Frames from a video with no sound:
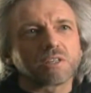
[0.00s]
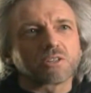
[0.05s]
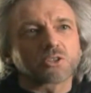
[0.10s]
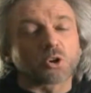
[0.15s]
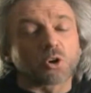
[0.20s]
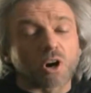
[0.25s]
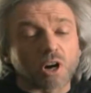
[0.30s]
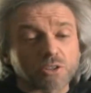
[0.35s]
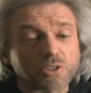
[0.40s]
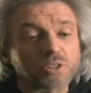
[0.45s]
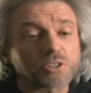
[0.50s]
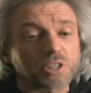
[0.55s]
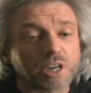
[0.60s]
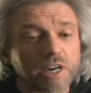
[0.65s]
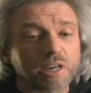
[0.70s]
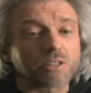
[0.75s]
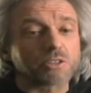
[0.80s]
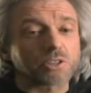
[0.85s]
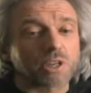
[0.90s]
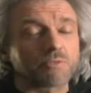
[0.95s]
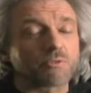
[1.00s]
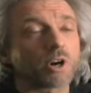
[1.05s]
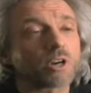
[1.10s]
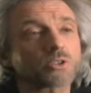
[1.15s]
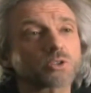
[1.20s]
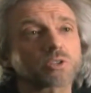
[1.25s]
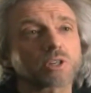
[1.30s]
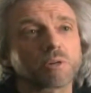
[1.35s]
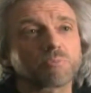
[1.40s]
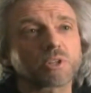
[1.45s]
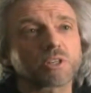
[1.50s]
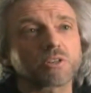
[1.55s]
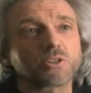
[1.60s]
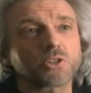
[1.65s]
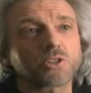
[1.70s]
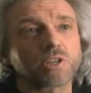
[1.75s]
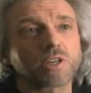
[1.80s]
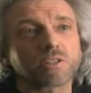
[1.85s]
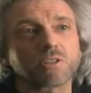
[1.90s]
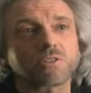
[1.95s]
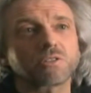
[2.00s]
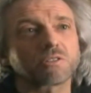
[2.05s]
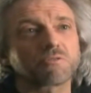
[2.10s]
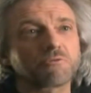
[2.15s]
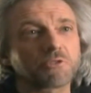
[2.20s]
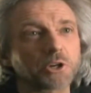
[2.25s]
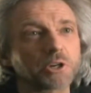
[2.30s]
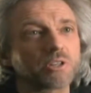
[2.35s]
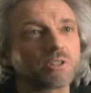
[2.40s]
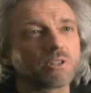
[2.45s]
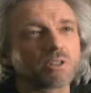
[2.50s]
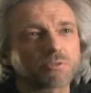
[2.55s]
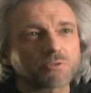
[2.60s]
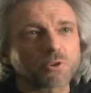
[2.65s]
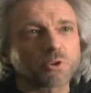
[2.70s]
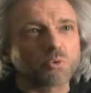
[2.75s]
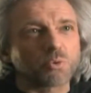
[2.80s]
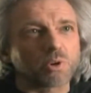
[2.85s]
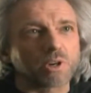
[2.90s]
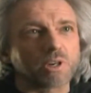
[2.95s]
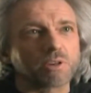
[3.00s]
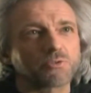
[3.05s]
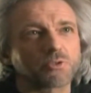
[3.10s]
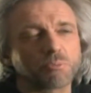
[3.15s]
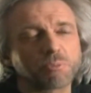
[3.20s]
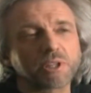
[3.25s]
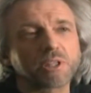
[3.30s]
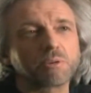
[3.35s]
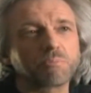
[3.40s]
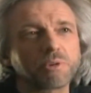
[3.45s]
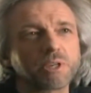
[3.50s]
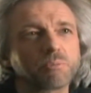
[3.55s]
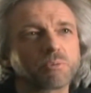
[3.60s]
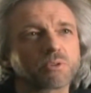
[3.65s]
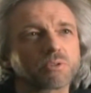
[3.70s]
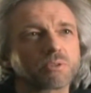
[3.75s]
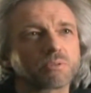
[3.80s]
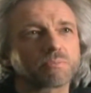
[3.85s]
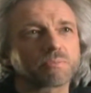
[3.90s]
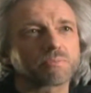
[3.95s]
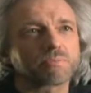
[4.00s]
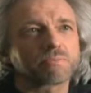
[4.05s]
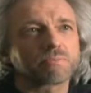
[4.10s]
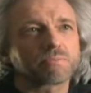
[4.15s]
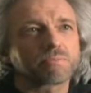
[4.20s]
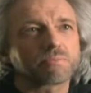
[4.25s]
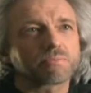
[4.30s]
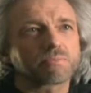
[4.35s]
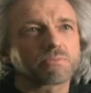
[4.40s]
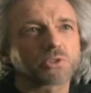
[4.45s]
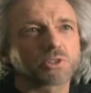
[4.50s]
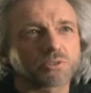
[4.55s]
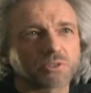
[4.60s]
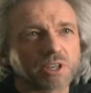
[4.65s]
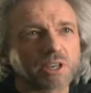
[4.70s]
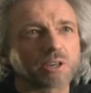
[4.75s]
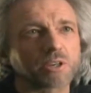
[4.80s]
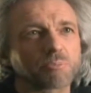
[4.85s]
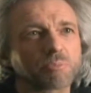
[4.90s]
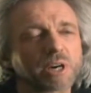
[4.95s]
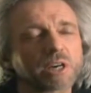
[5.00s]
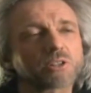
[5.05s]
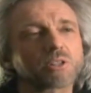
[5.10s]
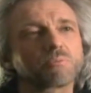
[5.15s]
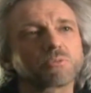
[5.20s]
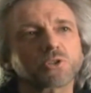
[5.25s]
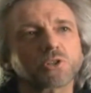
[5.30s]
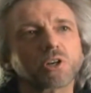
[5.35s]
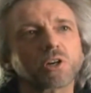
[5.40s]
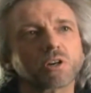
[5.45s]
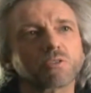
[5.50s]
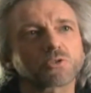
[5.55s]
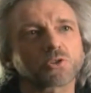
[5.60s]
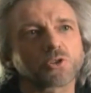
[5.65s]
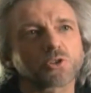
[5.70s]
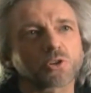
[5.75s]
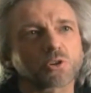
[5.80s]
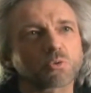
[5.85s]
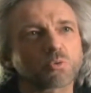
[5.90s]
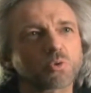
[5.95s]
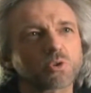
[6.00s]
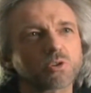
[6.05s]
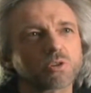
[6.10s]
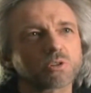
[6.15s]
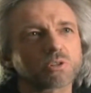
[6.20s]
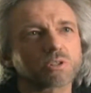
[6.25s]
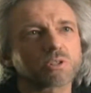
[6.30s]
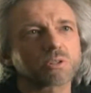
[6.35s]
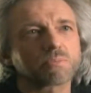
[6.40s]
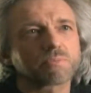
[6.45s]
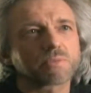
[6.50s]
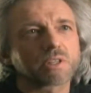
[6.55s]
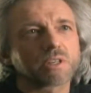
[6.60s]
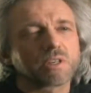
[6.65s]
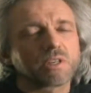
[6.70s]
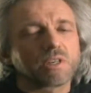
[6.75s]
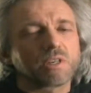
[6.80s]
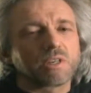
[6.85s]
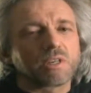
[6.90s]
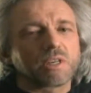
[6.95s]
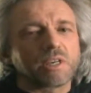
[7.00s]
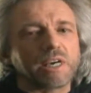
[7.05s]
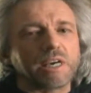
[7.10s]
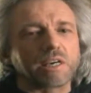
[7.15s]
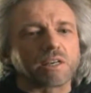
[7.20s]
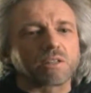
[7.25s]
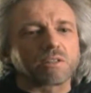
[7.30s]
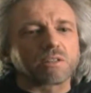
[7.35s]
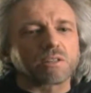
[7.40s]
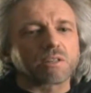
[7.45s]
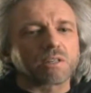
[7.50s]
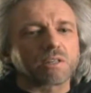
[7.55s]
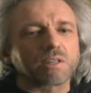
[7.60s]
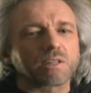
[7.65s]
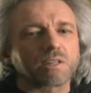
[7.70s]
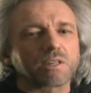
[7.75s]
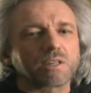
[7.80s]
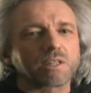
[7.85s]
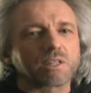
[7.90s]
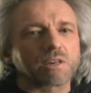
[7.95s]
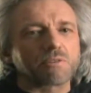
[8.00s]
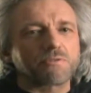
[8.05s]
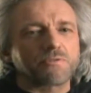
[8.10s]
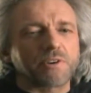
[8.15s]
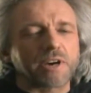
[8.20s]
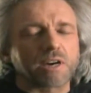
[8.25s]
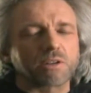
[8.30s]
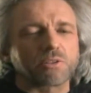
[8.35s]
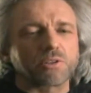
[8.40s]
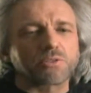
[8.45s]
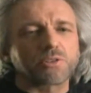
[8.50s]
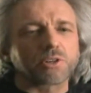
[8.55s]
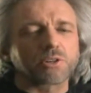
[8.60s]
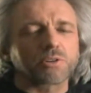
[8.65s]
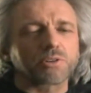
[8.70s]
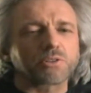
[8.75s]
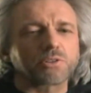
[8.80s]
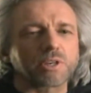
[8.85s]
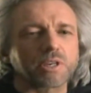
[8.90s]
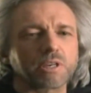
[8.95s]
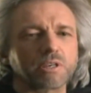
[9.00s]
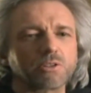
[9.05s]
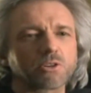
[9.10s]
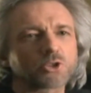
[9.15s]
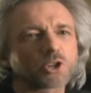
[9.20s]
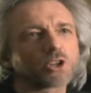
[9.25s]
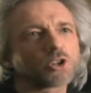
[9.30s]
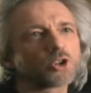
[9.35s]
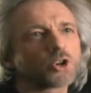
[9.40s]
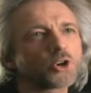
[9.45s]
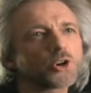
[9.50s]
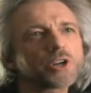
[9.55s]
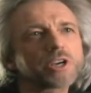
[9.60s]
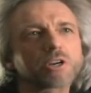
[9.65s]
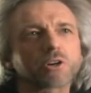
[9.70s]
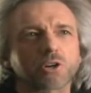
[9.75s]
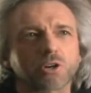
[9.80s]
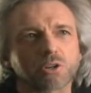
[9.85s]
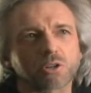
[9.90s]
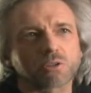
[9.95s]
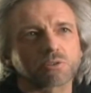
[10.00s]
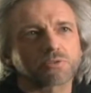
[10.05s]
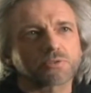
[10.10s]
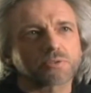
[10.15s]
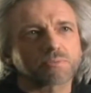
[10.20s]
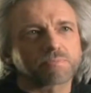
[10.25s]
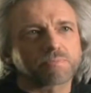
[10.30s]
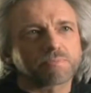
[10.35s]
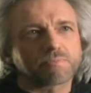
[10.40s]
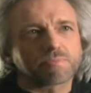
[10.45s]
So as a scientist, I've also come to understand this is a very different way for many people to think about themselves and their world. And I've found that there's a learning curve